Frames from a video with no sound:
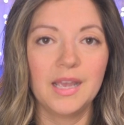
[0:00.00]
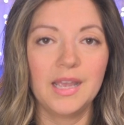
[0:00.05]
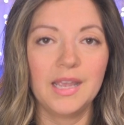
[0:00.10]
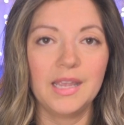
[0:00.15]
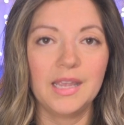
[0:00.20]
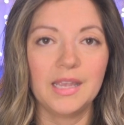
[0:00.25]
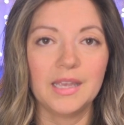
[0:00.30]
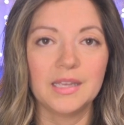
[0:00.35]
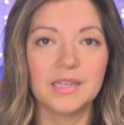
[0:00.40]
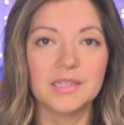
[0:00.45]

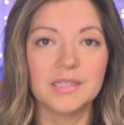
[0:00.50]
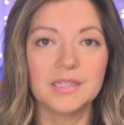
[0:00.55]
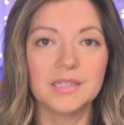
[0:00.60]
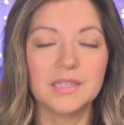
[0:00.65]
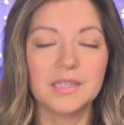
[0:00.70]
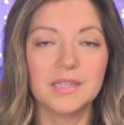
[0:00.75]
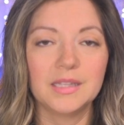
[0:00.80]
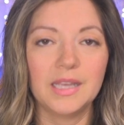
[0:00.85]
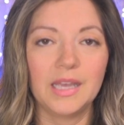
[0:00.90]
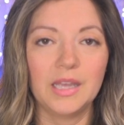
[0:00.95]
and
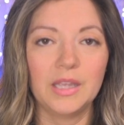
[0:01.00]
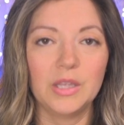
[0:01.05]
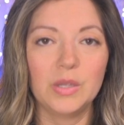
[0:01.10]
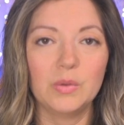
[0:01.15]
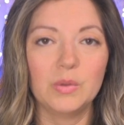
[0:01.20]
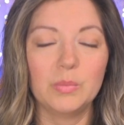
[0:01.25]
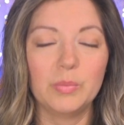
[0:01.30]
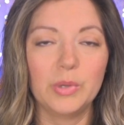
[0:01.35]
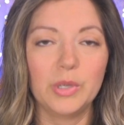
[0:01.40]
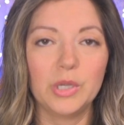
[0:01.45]
that you
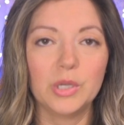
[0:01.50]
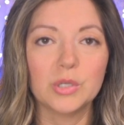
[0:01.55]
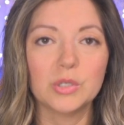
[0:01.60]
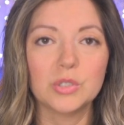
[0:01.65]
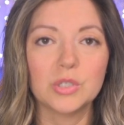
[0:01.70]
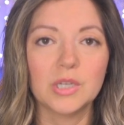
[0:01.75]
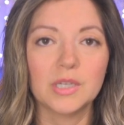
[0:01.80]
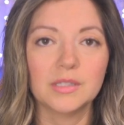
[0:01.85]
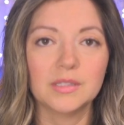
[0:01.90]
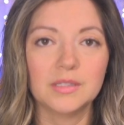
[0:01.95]
would put your
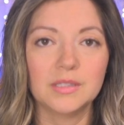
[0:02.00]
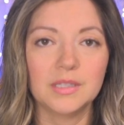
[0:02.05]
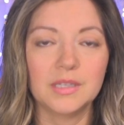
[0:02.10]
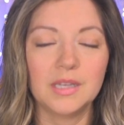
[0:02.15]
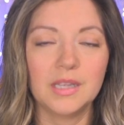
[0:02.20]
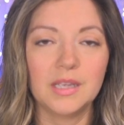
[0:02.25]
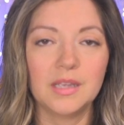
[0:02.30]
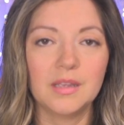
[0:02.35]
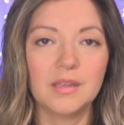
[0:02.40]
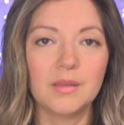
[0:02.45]
trust in
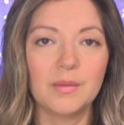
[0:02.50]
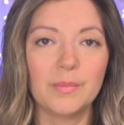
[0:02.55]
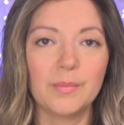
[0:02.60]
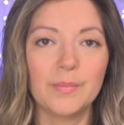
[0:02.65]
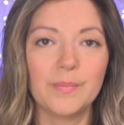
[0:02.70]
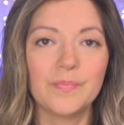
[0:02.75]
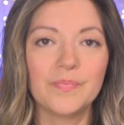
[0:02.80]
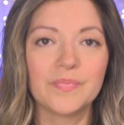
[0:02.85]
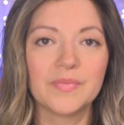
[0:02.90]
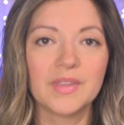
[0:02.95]

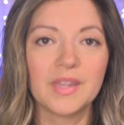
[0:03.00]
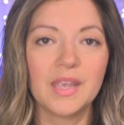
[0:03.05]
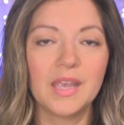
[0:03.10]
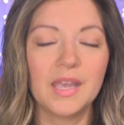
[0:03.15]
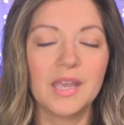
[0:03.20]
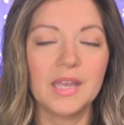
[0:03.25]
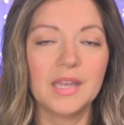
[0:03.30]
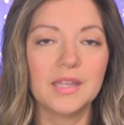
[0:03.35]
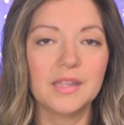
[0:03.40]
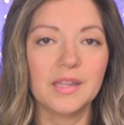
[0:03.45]
Him.
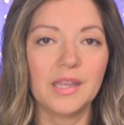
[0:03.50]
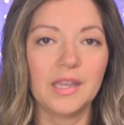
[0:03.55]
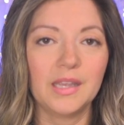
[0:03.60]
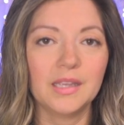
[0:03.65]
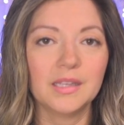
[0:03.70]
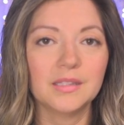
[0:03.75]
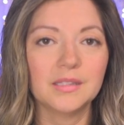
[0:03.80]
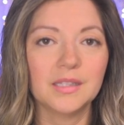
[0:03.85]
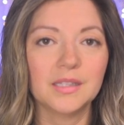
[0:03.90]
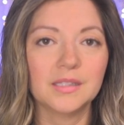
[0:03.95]
And like
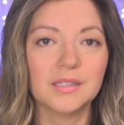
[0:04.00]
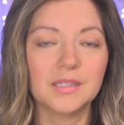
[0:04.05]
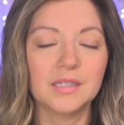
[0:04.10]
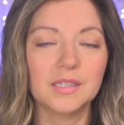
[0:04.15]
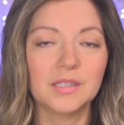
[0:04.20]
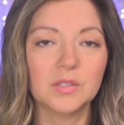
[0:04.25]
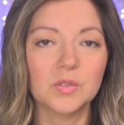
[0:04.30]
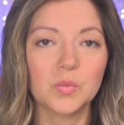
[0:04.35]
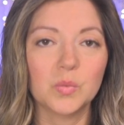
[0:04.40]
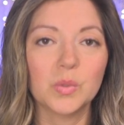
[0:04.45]
it says in
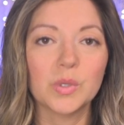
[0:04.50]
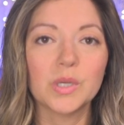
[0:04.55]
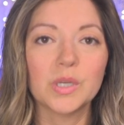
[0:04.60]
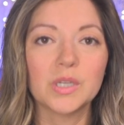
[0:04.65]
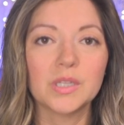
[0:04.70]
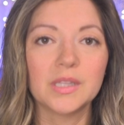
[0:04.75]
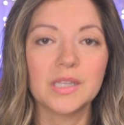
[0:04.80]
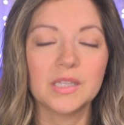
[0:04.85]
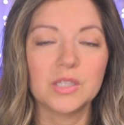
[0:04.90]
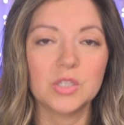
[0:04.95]
His
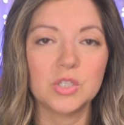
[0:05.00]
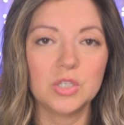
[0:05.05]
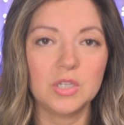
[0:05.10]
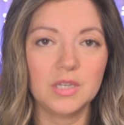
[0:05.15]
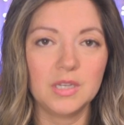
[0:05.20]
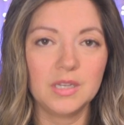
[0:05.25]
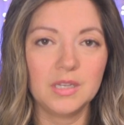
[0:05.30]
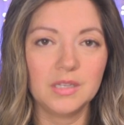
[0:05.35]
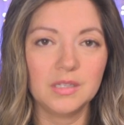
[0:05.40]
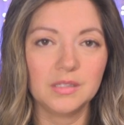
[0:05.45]
Word, that
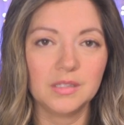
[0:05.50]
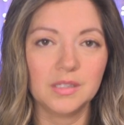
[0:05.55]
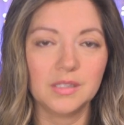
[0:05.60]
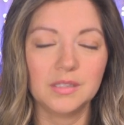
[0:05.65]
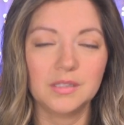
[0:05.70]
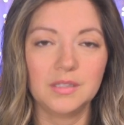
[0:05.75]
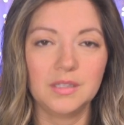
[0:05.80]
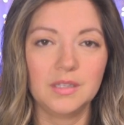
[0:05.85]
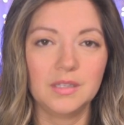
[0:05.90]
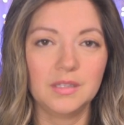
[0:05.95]

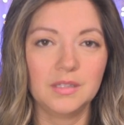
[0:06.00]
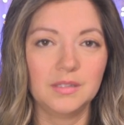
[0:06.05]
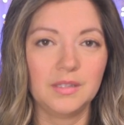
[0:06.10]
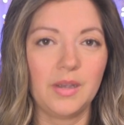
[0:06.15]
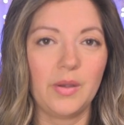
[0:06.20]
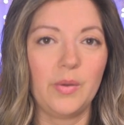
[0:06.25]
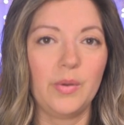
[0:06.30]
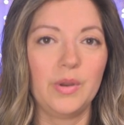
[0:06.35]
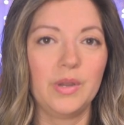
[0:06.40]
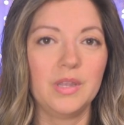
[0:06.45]
Jesus is
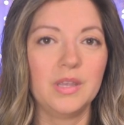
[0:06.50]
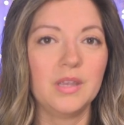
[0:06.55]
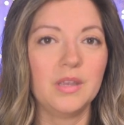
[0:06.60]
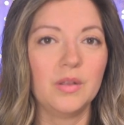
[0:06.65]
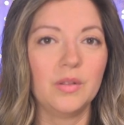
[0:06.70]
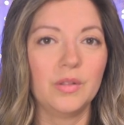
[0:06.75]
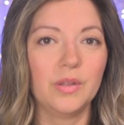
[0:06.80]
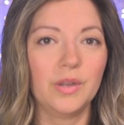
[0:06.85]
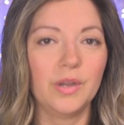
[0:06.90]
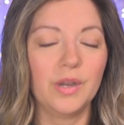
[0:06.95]
our
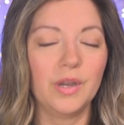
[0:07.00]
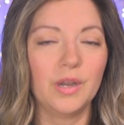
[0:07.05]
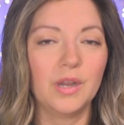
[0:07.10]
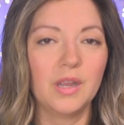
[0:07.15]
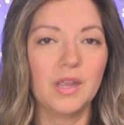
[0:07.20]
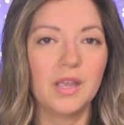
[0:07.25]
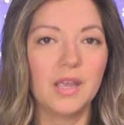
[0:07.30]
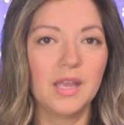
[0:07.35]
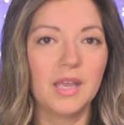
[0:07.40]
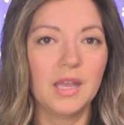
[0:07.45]
healer.
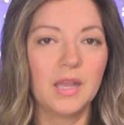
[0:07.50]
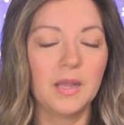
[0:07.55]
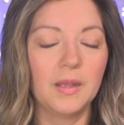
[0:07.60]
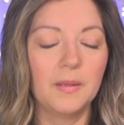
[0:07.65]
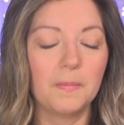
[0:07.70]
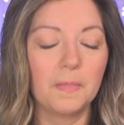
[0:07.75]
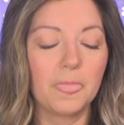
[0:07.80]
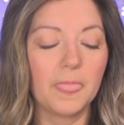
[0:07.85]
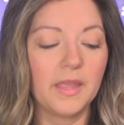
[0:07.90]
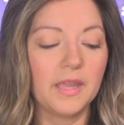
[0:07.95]

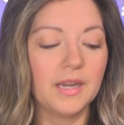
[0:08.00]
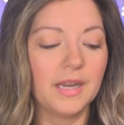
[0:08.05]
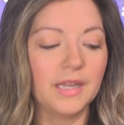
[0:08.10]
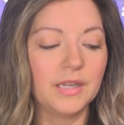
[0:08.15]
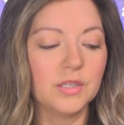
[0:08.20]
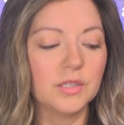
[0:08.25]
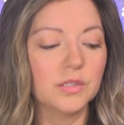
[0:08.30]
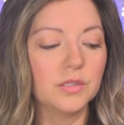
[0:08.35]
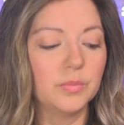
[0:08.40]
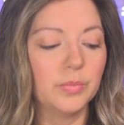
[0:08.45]
And I
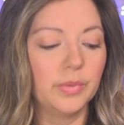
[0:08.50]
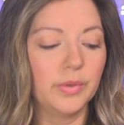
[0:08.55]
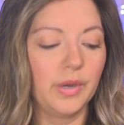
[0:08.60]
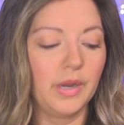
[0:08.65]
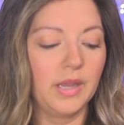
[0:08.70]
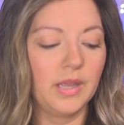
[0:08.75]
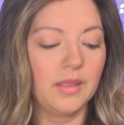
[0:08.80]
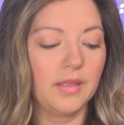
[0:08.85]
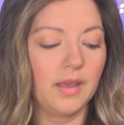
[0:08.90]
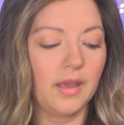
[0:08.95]
just
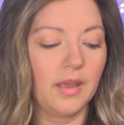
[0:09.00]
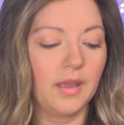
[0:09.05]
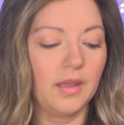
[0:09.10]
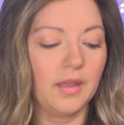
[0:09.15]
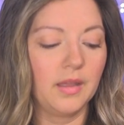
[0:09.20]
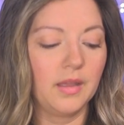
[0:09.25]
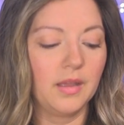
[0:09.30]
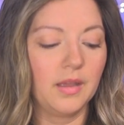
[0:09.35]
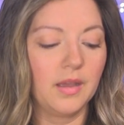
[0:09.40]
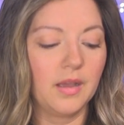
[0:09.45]
pray that
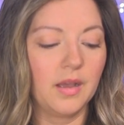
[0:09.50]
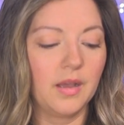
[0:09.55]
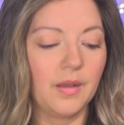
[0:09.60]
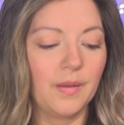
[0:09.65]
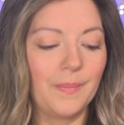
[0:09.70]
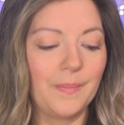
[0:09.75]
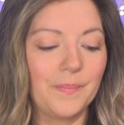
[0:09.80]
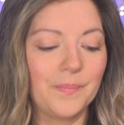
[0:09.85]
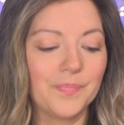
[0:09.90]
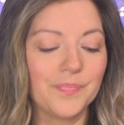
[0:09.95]

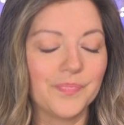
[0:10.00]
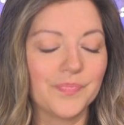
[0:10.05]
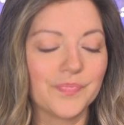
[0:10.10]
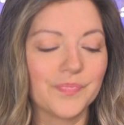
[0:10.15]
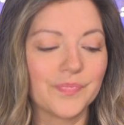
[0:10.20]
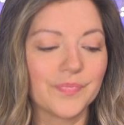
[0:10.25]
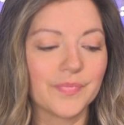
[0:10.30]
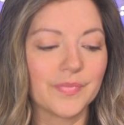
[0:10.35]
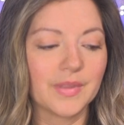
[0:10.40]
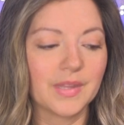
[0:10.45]
um,
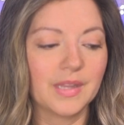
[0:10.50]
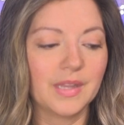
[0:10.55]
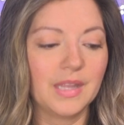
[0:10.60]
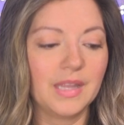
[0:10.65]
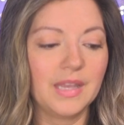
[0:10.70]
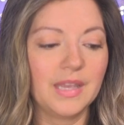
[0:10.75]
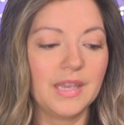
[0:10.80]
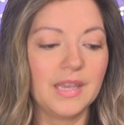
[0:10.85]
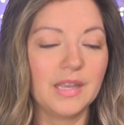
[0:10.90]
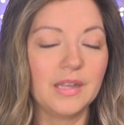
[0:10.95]

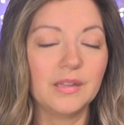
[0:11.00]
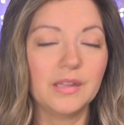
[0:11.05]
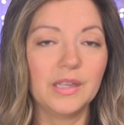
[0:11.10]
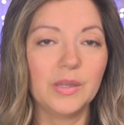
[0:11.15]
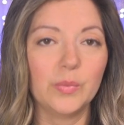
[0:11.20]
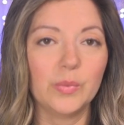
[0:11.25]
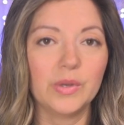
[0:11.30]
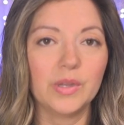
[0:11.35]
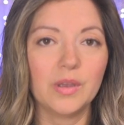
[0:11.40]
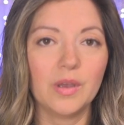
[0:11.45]

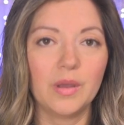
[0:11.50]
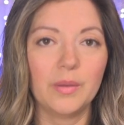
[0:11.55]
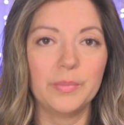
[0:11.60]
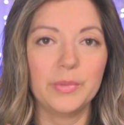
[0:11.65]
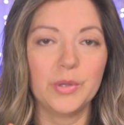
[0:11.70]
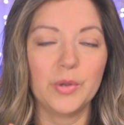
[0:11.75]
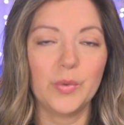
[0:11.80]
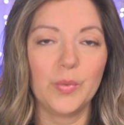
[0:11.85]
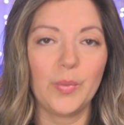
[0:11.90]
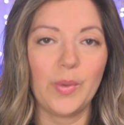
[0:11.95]
healing would come
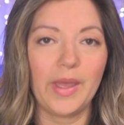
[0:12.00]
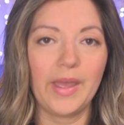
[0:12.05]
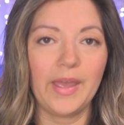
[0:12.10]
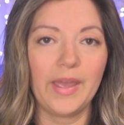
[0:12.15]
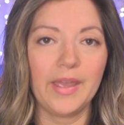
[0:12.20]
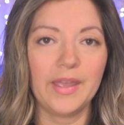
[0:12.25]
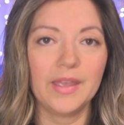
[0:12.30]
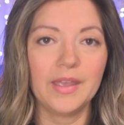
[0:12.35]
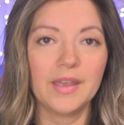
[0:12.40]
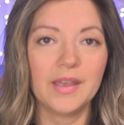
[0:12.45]
your
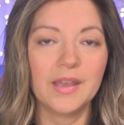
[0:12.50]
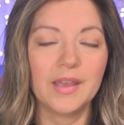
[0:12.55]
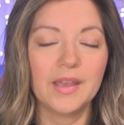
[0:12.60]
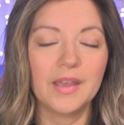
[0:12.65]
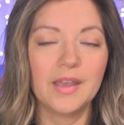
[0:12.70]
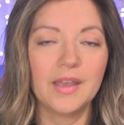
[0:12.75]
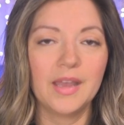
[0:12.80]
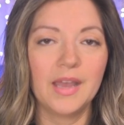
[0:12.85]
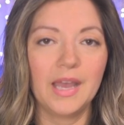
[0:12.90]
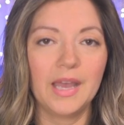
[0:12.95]
way
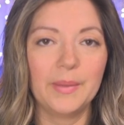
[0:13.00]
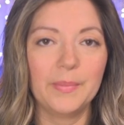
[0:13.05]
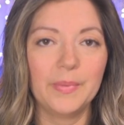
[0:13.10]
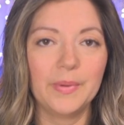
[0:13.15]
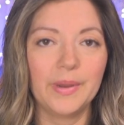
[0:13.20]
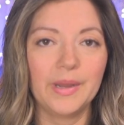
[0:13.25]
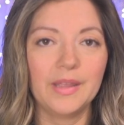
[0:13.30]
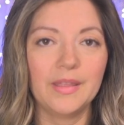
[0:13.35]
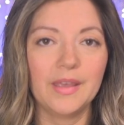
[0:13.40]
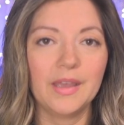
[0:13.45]

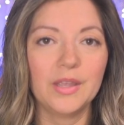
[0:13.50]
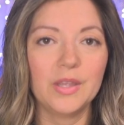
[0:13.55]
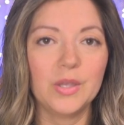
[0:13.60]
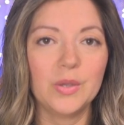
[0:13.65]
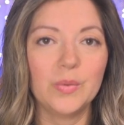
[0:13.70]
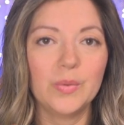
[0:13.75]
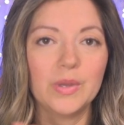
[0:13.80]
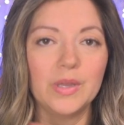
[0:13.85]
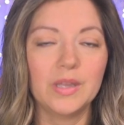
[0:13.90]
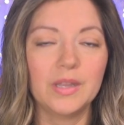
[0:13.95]
pray that you
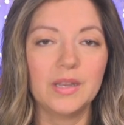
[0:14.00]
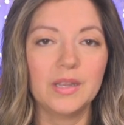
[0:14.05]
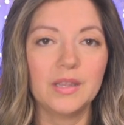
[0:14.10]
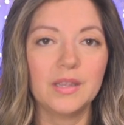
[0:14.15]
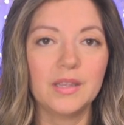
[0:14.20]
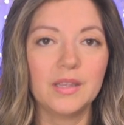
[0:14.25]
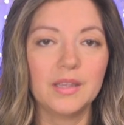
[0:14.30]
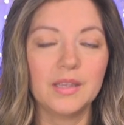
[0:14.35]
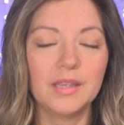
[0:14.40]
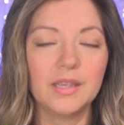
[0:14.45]
would
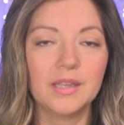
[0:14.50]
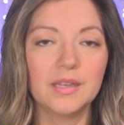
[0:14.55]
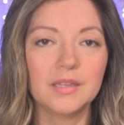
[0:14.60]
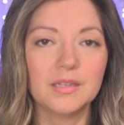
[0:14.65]
get